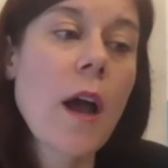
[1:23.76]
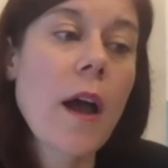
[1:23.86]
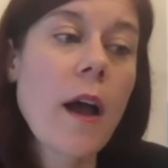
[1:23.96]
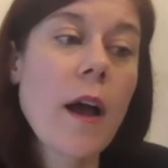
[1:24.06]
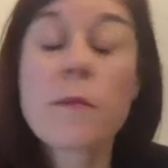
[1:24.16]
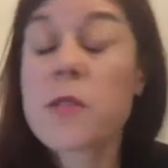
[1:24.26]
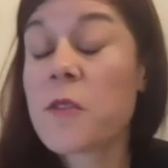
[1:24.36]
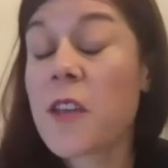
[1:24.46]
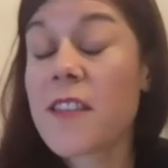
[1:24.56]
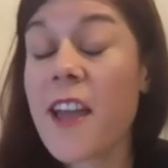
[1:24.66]
um, do you
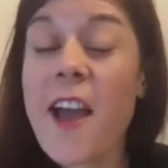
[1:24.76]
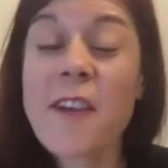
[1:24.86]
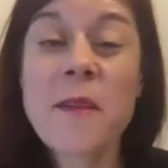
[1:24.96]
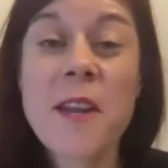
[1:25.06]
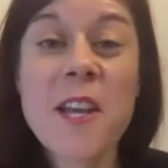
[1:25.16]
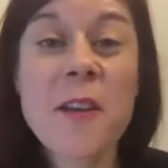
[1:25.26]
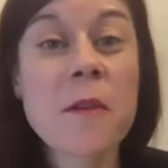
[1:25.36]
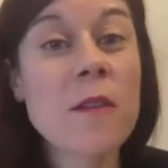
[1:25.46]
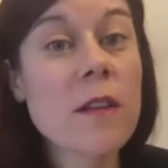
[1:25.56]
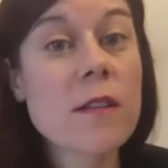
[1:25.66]
think they have many
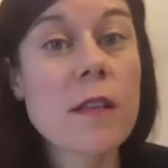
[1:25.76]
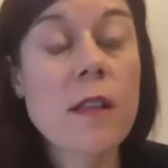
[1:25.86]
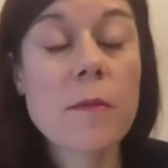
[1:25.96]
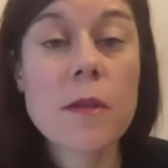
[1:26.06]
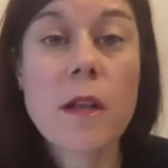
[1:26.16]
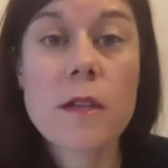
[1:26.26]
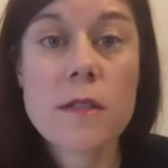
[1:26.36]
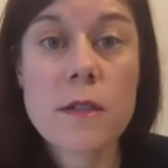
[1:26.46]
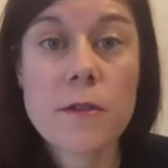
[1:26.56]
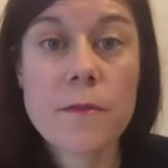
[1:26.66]
communities that they belong
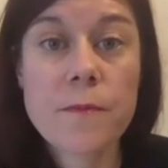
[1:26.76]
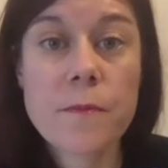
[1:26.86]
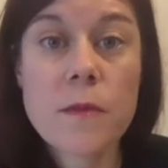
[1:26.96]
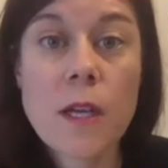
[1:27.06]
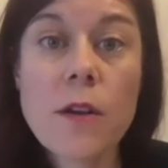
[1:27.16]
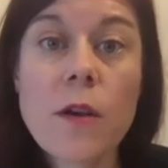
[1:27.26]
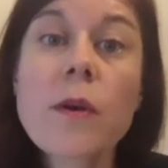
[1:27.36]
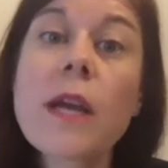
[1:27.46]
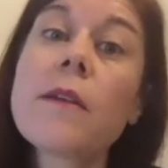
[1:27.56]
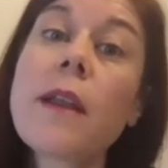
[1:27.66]
to? You
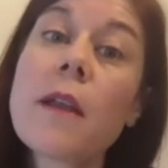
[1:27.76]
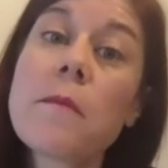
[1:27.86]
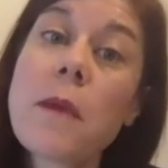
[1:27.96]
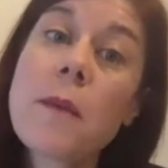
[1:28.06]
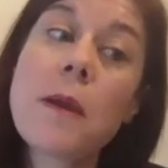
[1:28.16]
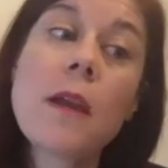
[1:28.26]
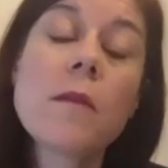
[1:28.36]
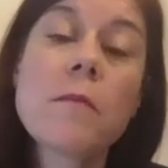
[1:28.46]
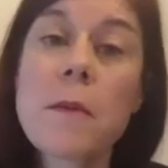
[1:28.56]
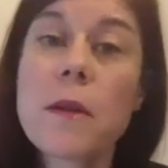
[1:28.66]
know, and, and maybe,
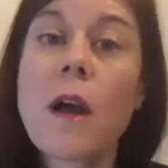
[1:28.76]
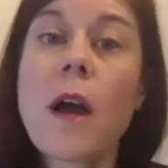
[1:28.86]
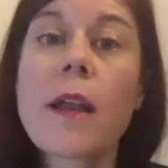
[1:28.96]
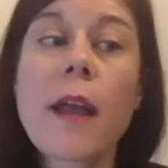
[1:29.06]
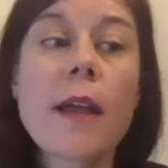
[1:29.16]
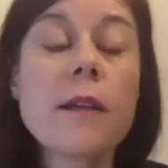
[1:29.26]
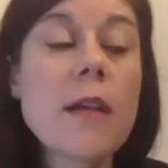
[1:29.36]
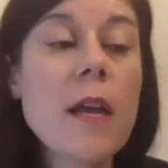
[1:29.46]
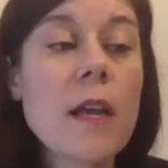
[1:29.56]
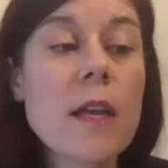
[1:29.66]
maybe not. And
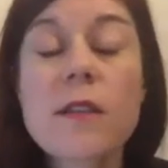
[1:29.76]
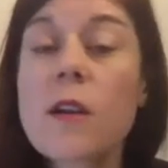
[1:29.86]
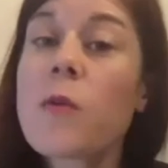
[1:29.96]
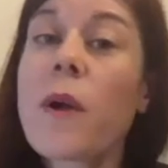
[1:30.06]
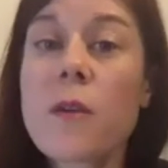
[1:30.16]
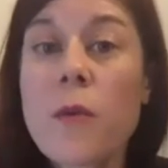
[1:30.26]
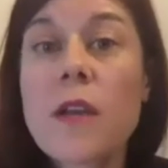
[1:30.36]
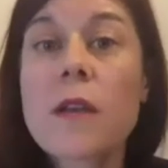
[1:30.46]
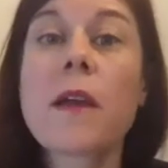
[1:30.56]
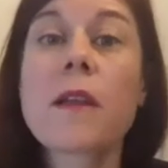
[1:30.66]
is there a way that we
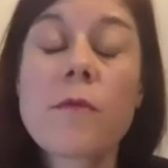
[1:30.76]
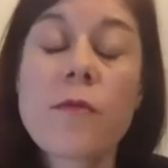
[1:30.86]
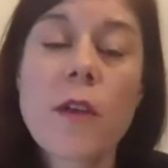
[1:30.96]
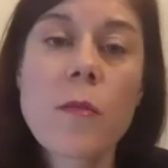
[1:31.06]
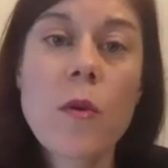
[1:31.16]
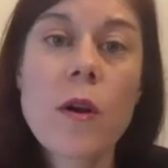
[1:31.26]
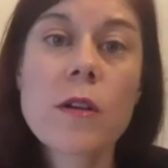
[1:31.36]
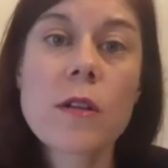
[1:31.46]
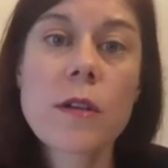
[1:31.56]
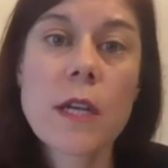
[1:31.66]
could make them feel more
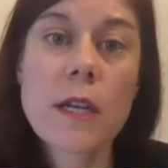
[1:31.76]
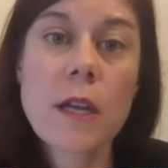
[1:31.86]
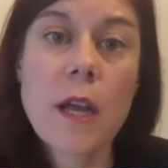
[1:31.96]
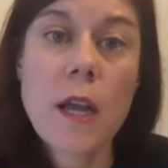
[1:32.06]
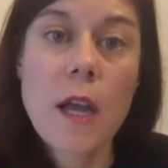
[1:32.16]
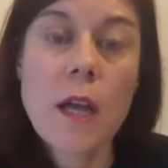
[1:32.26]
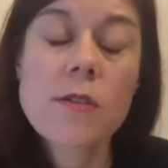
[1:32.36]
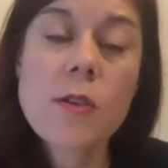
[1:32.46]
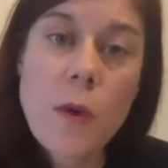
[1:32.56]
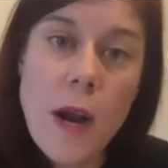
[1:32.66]
included? And
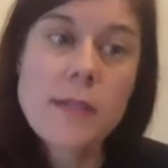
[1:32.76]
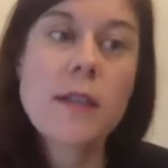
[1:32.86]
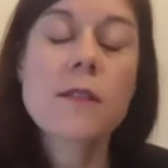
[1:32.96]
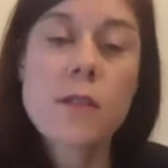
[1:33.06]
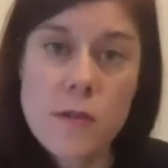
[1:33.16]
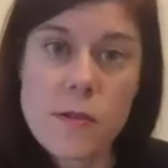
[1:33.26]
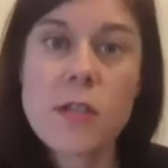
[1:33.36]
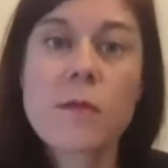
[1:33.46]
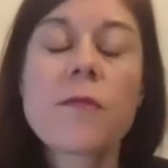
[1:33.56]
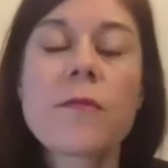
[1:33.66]
so we're asking the students
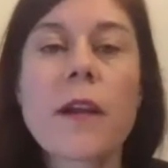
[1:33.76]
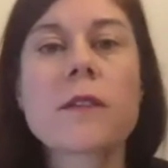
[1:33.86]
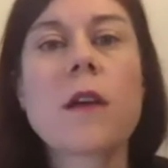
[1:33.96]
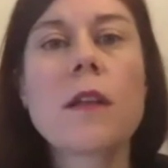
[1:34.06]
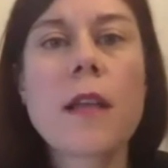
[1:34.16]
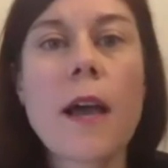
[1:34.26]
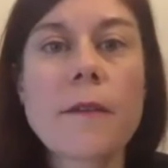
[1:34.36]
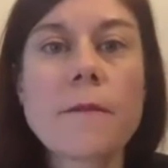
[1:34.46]
to reflect on that